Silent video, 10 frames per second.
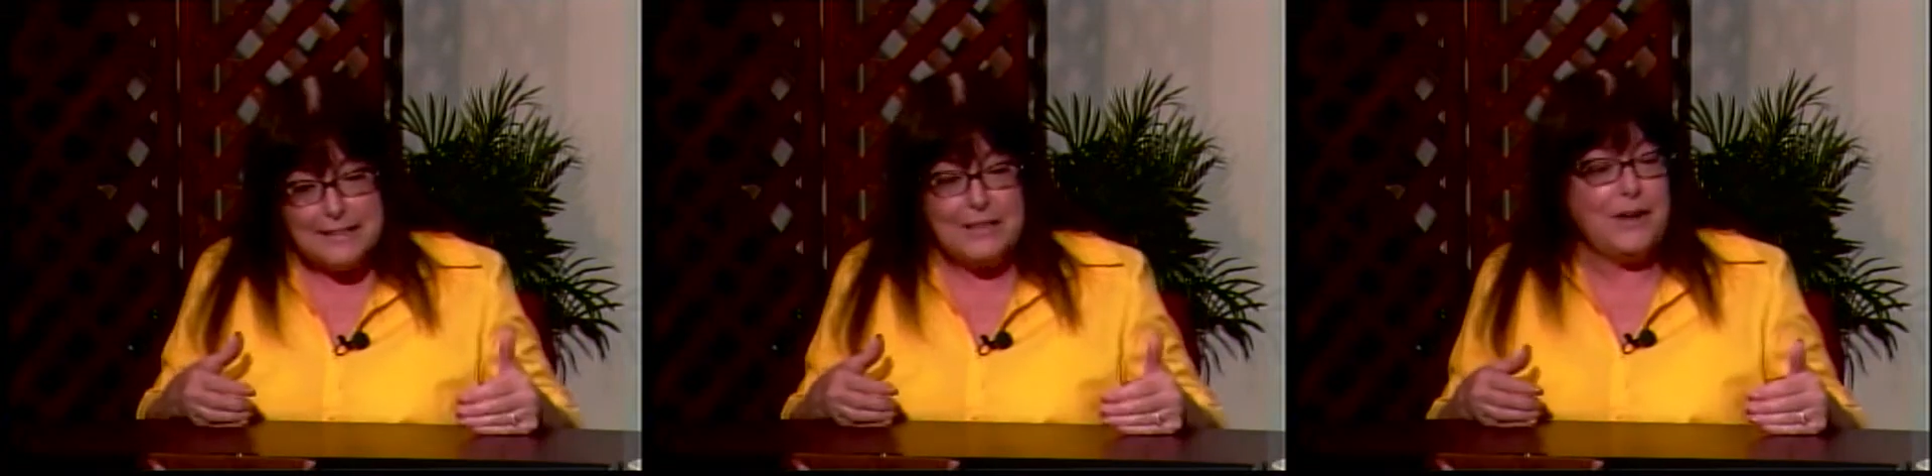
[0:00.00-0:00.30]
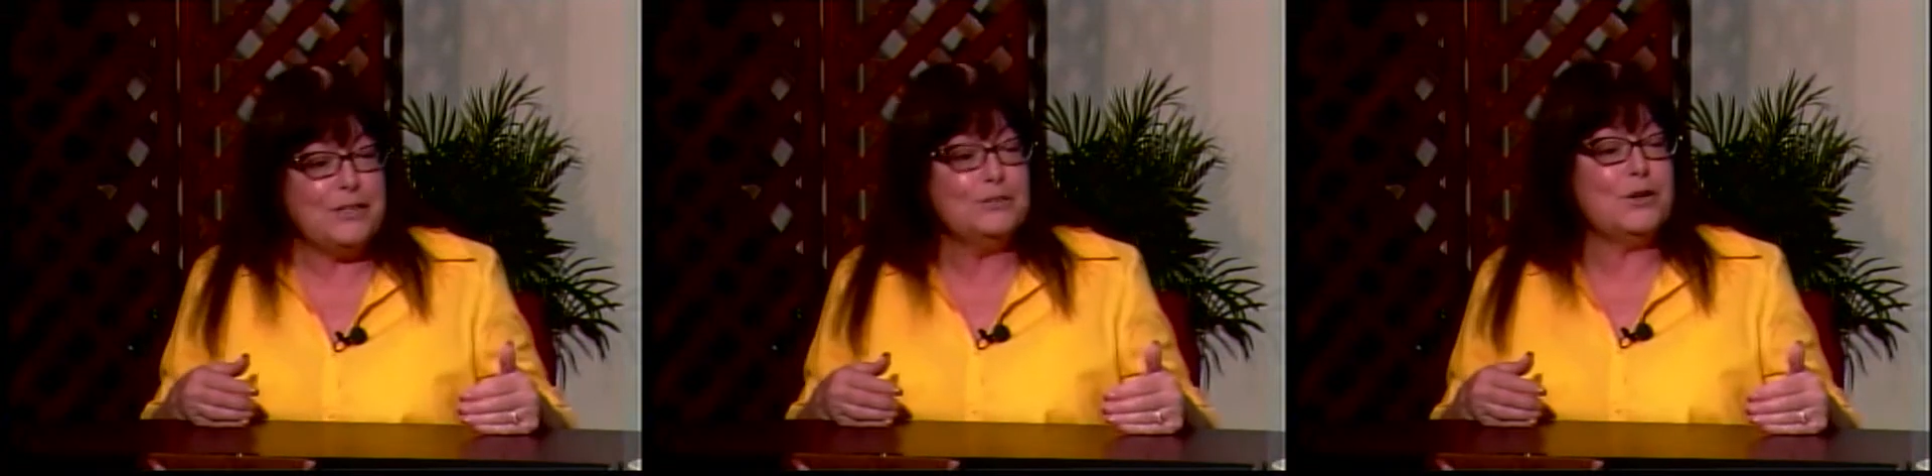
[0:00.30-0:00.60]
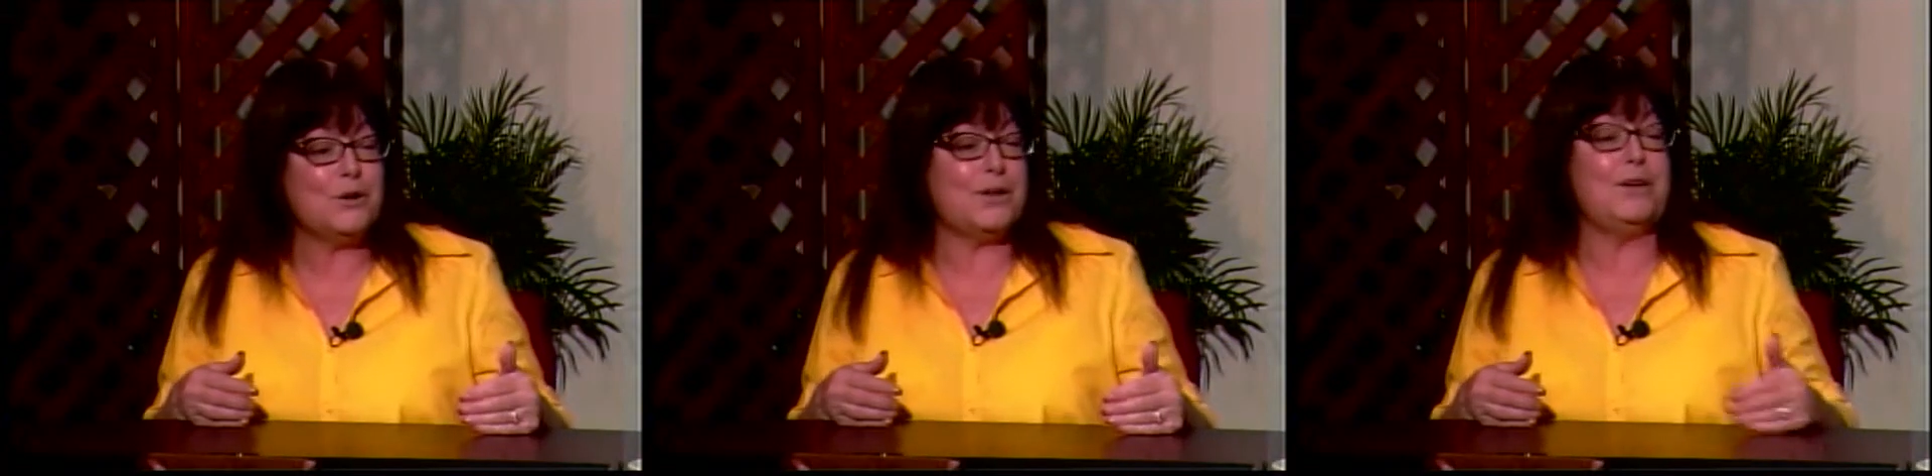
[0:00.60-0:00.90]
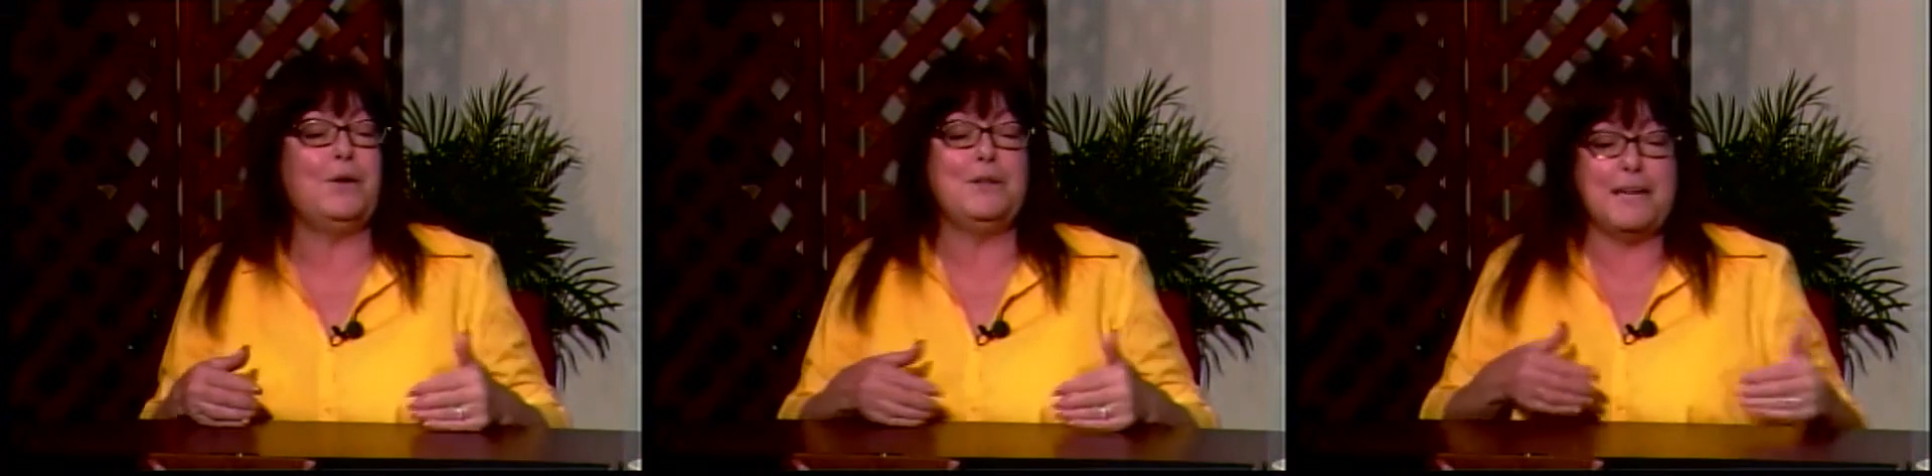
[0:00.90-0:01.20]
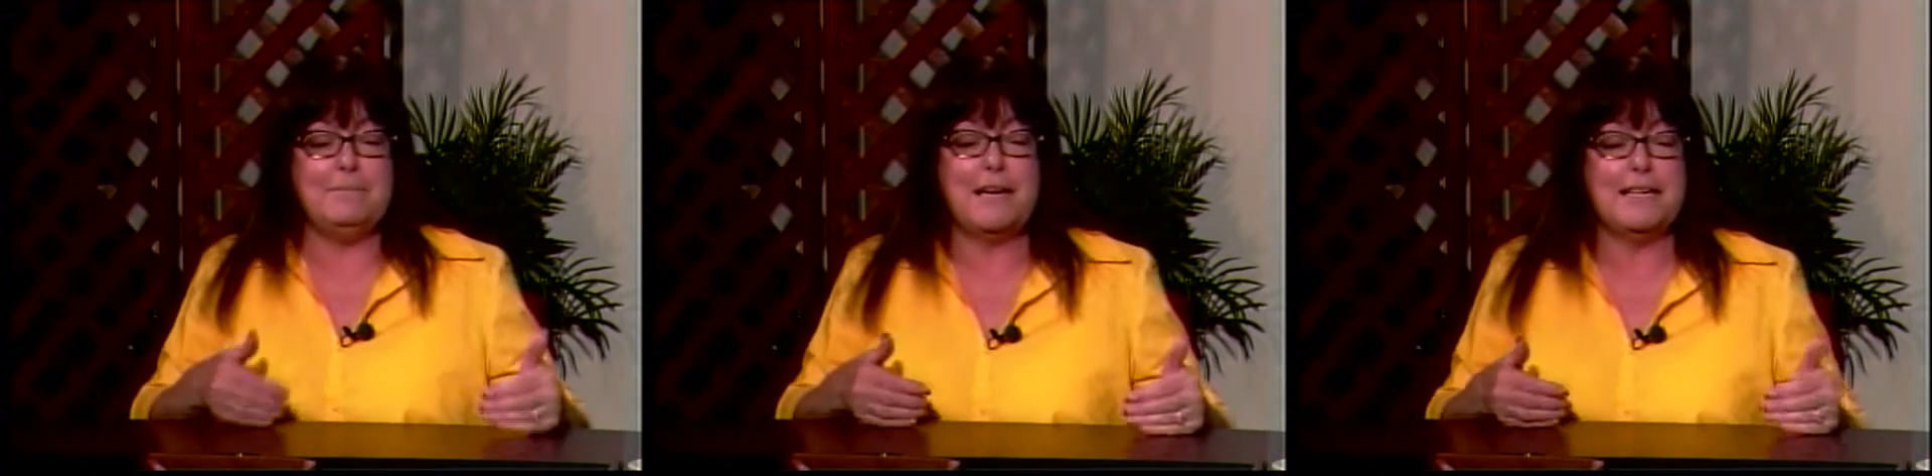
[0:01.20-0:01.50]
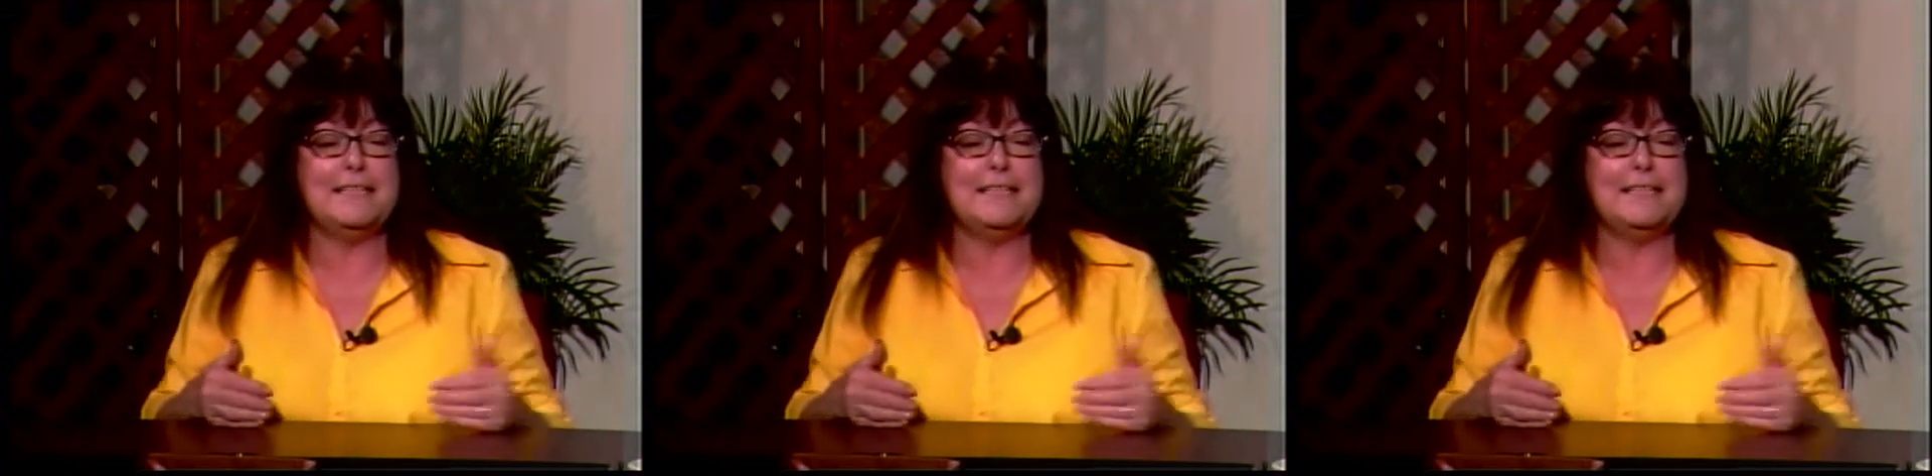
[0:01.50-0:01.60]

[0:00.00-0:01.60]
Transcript: you know, I don't know Creole and I'm not uh-huh.